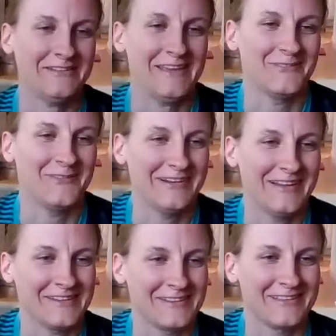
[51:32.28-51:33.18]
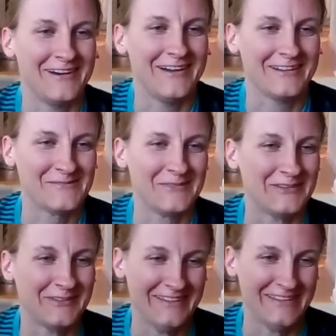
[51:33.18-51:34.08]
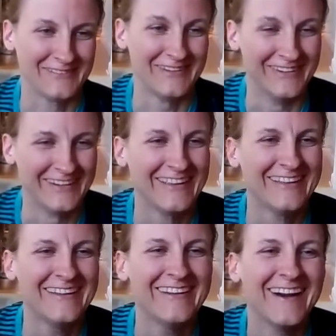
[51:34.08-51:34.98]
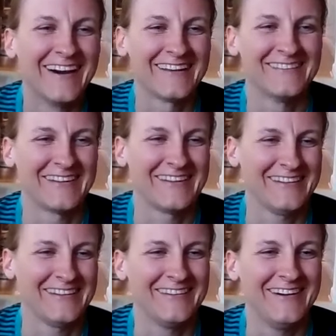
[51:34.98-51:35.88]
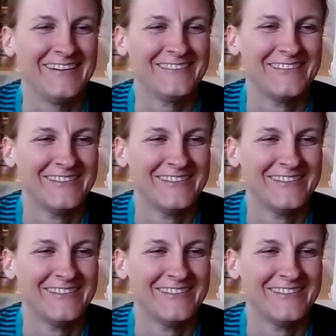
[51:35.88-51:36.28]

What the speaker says: just had one other thought, but you can keep going. I don't want to cut you off.